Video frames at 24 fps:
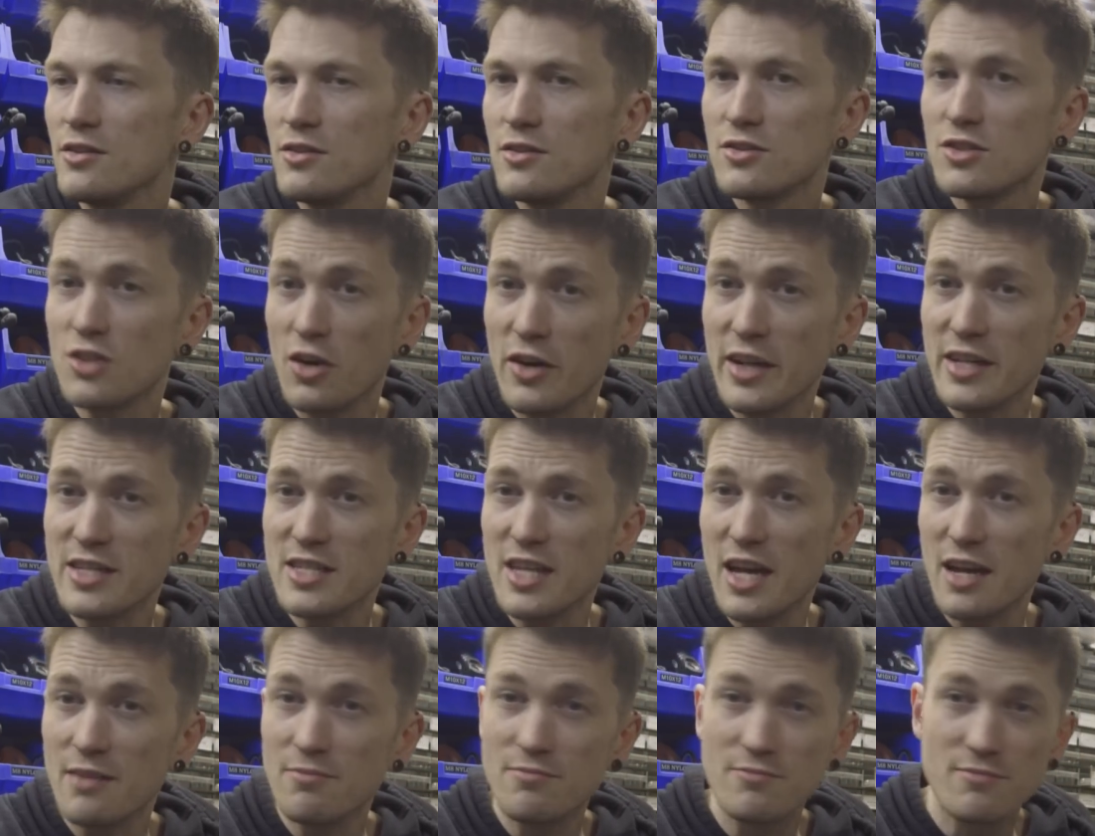Socket
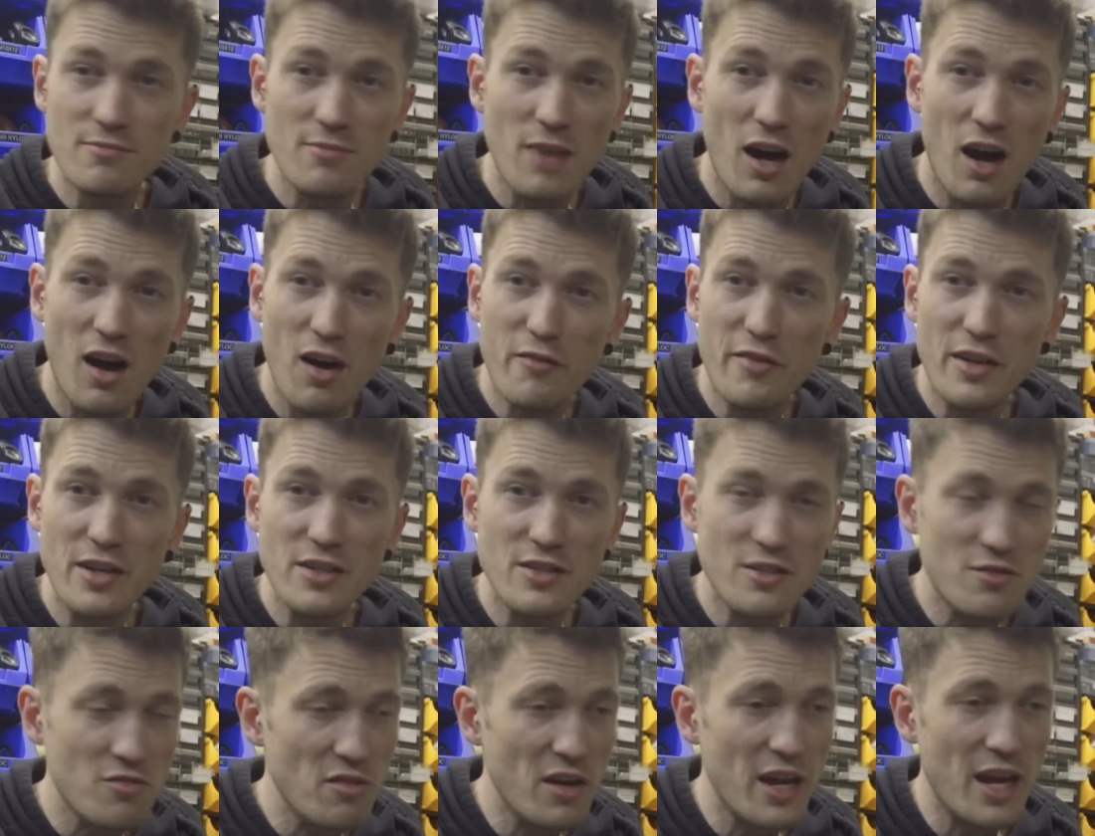set, 1/2
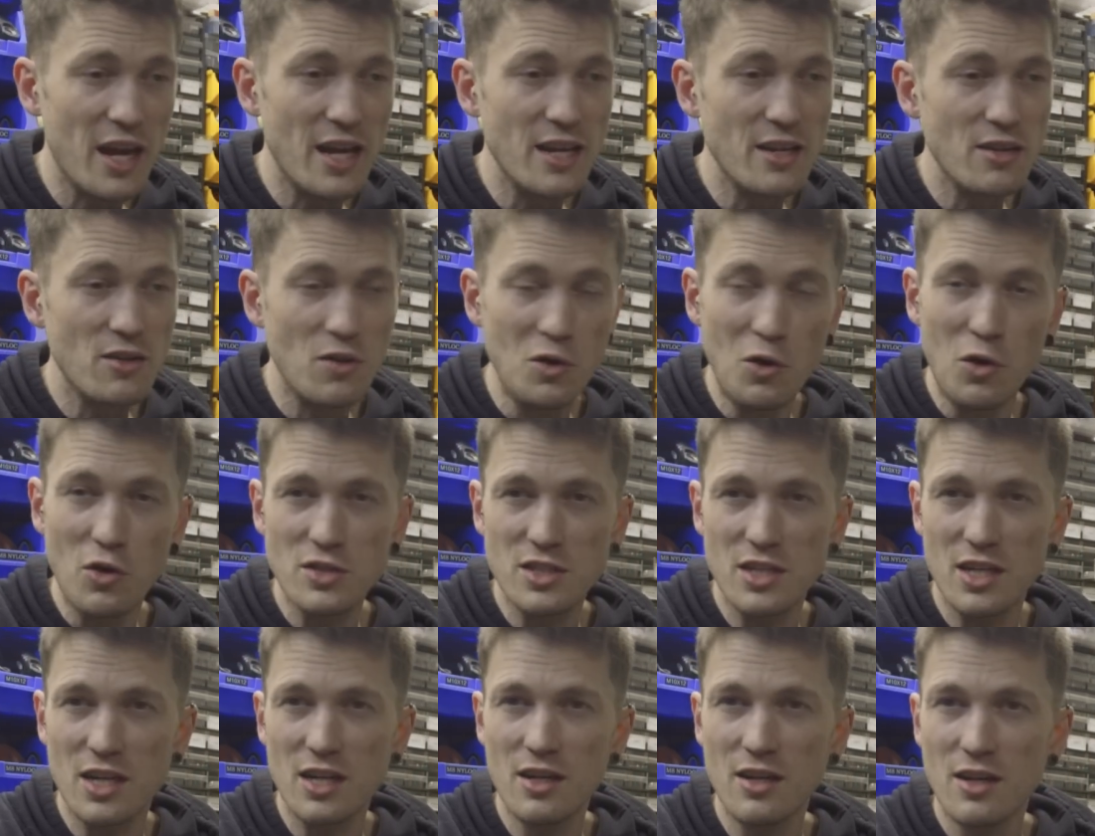inch, 3/8,
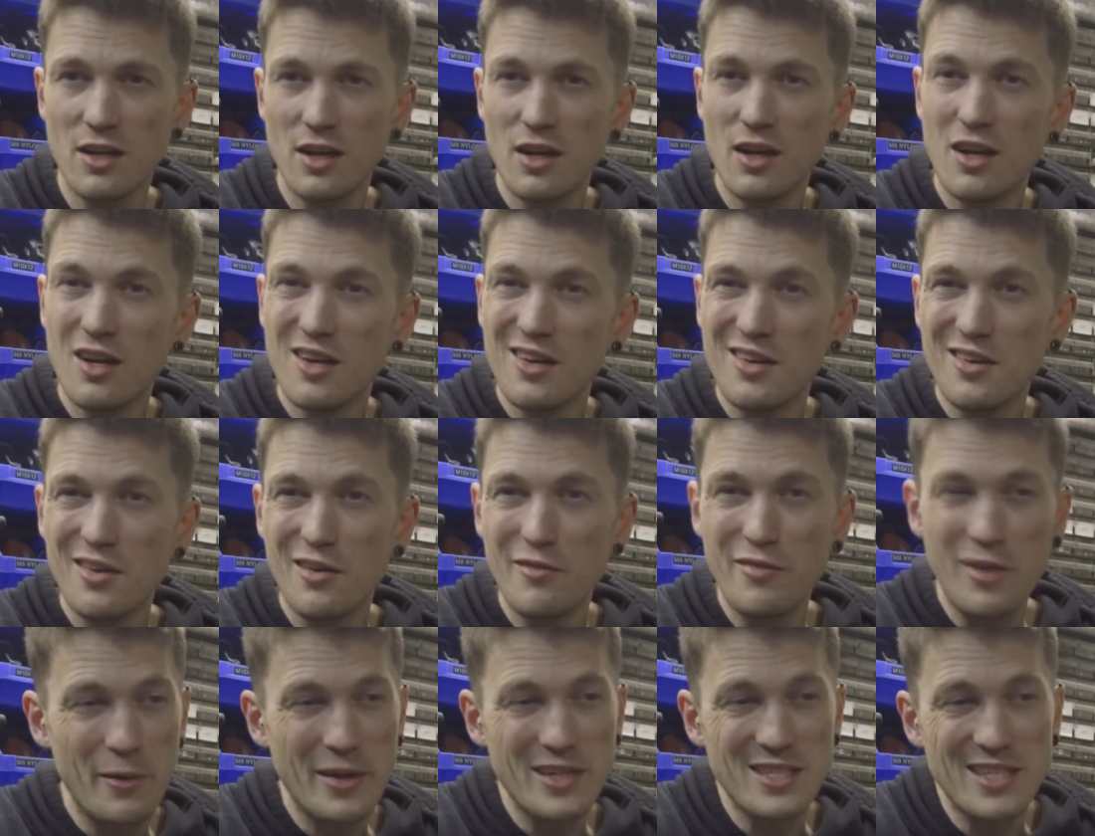quarter,
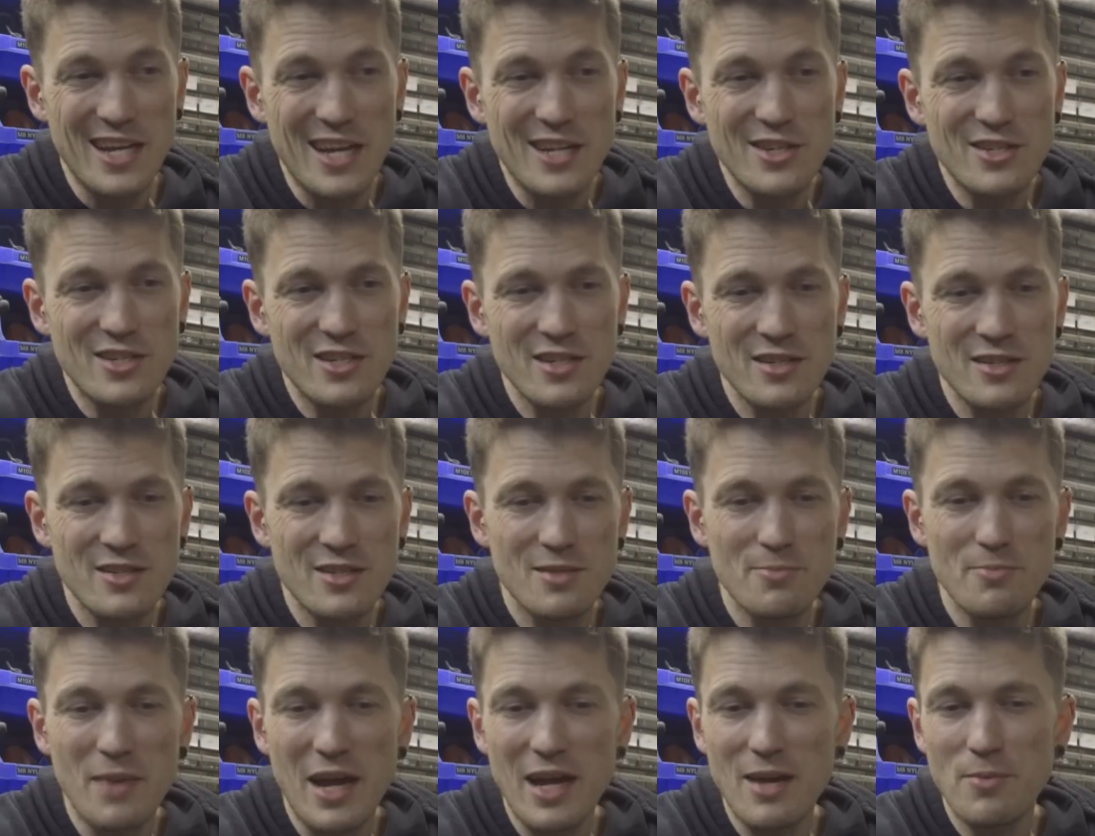few
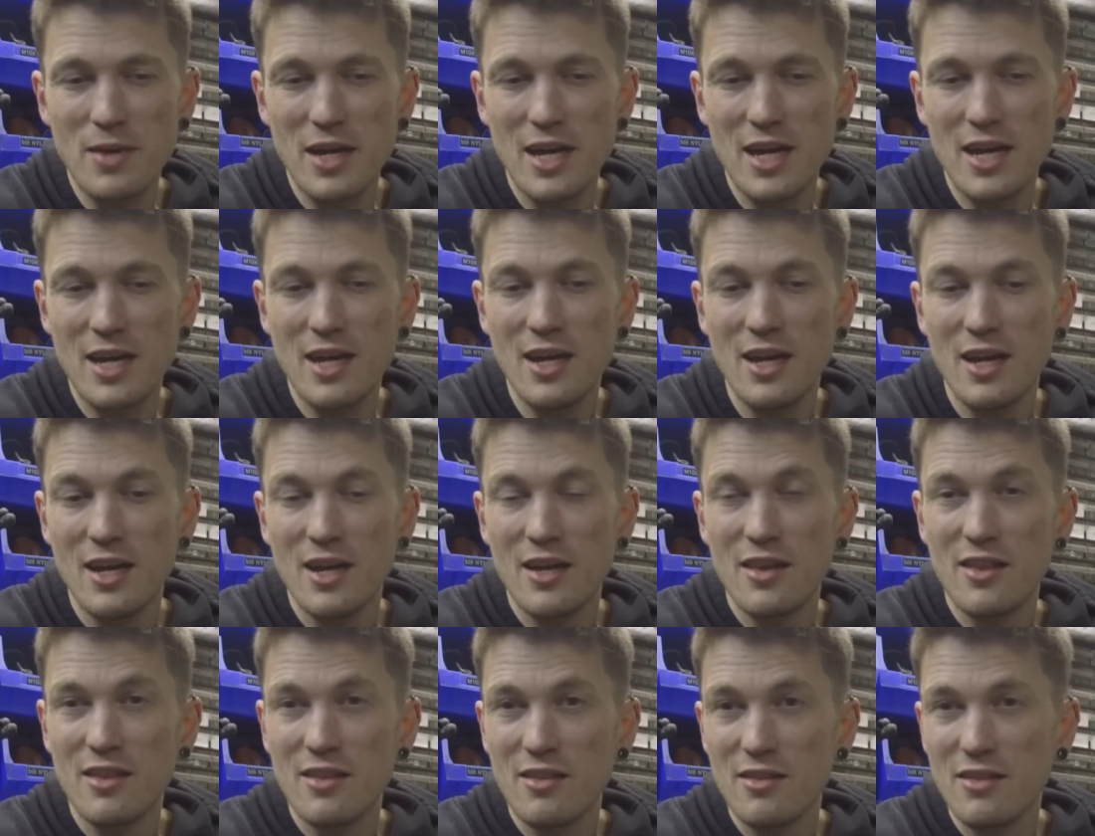extensions, maybe
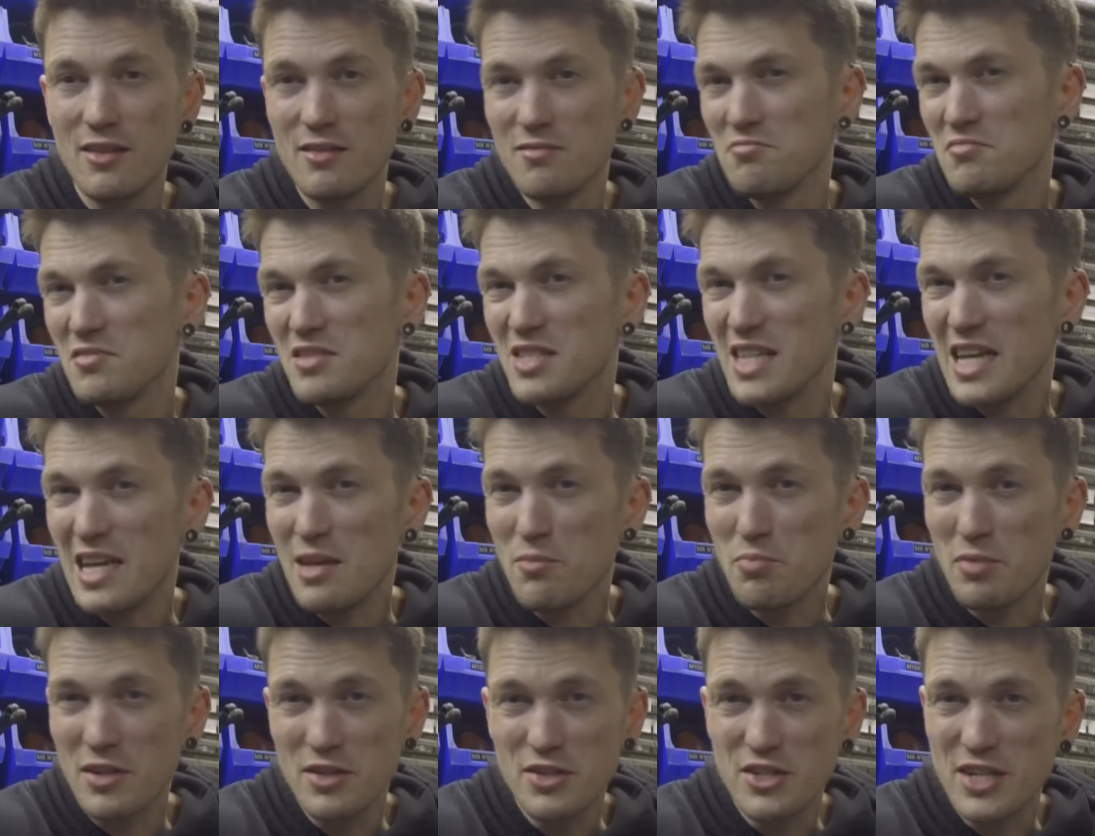
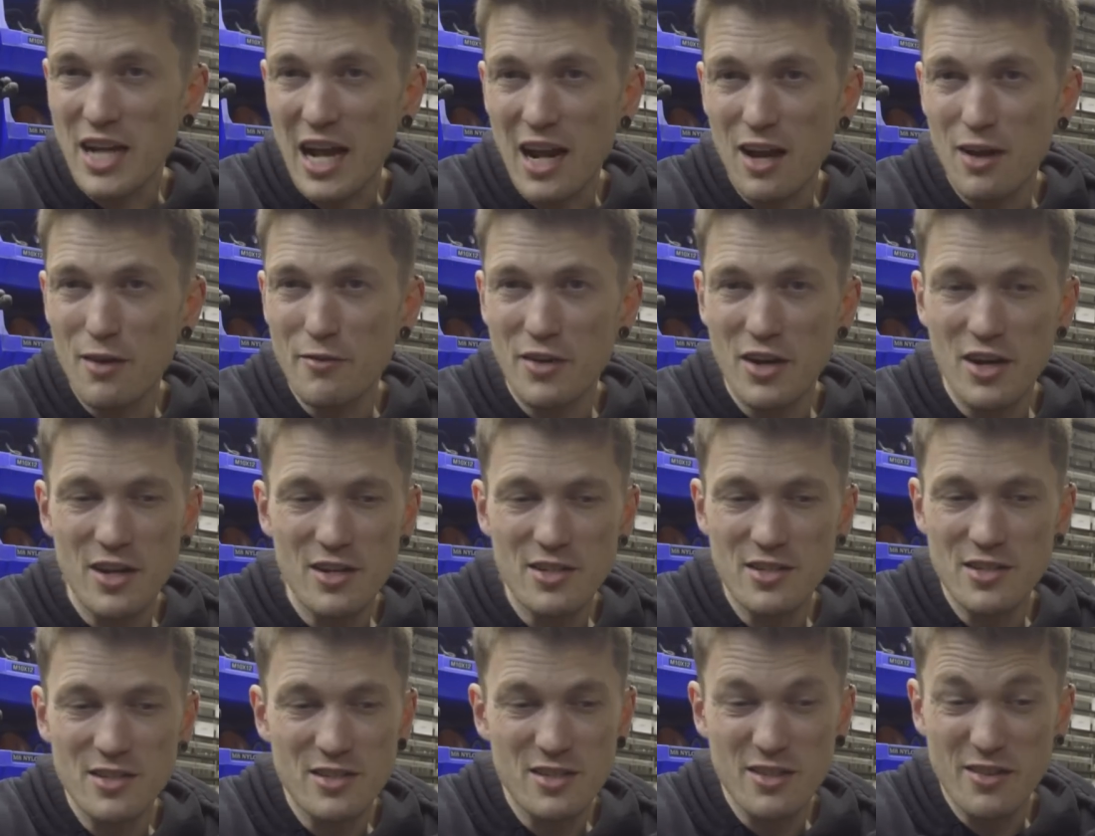deep and shallow
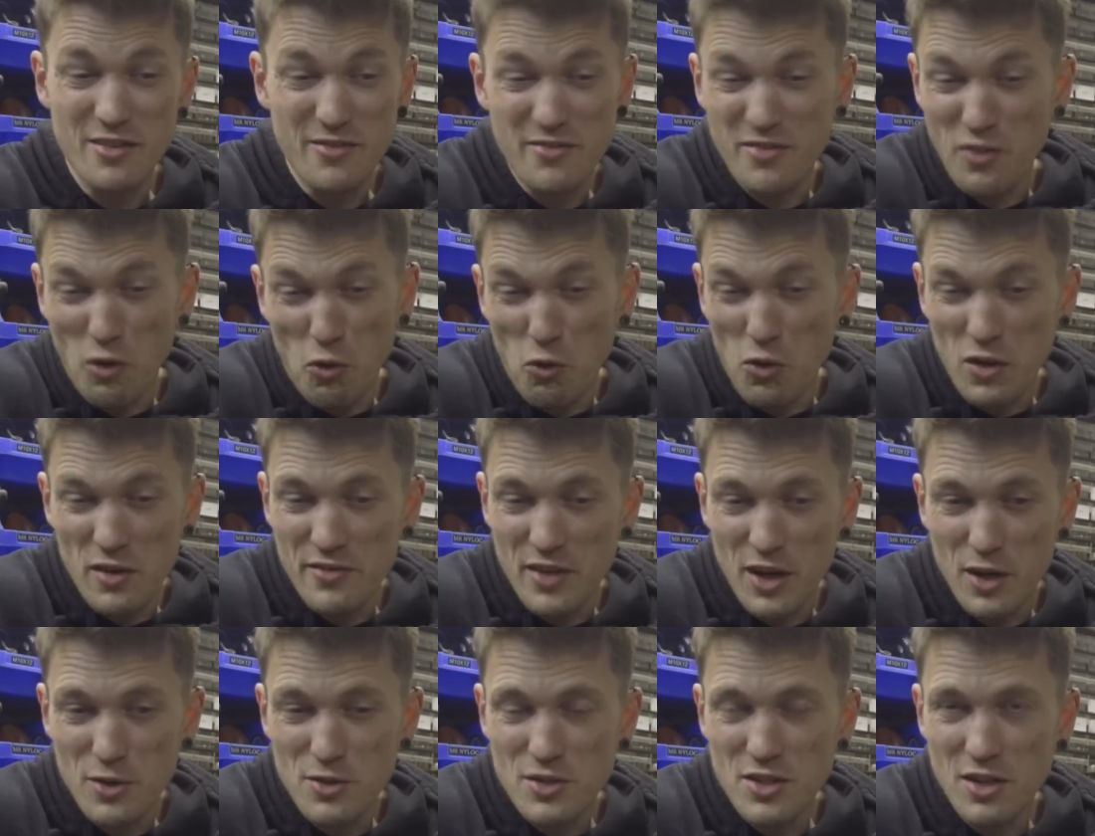versions of all of
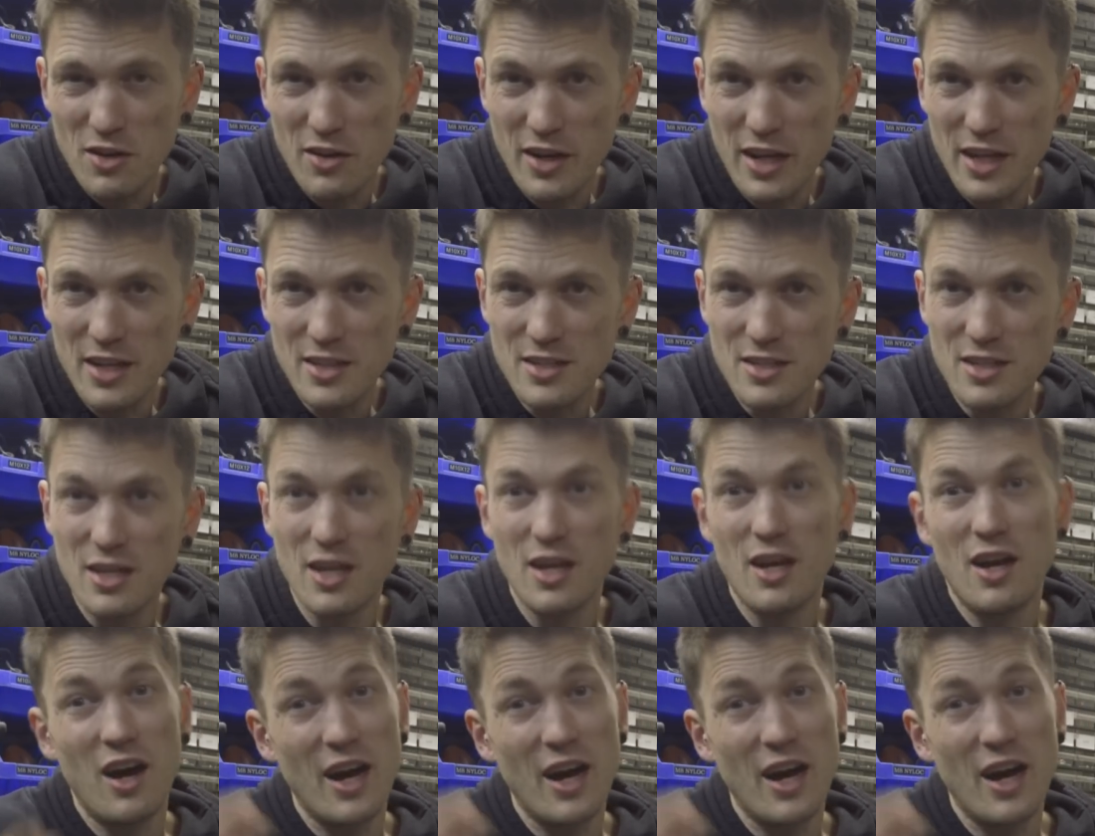those sockets.